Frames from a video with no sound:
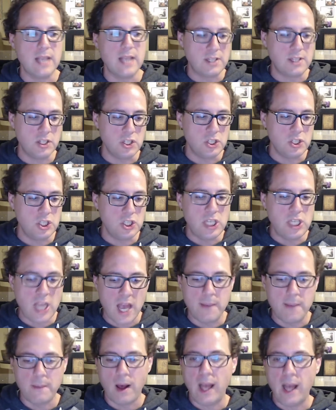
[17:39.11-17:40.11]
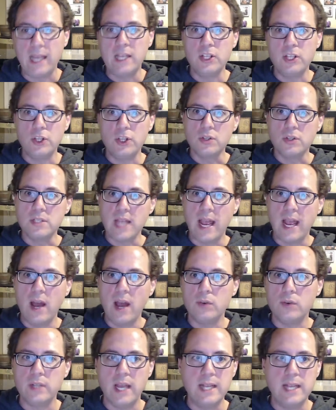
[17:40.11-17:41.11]
as a GM, I can look
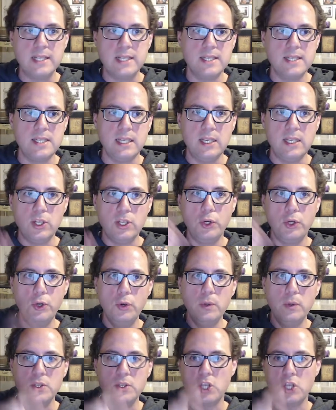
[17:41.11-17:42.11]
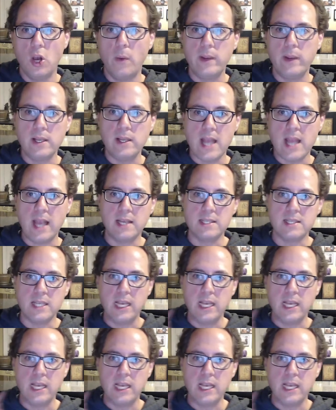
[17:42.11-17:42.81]
down and see who is going next.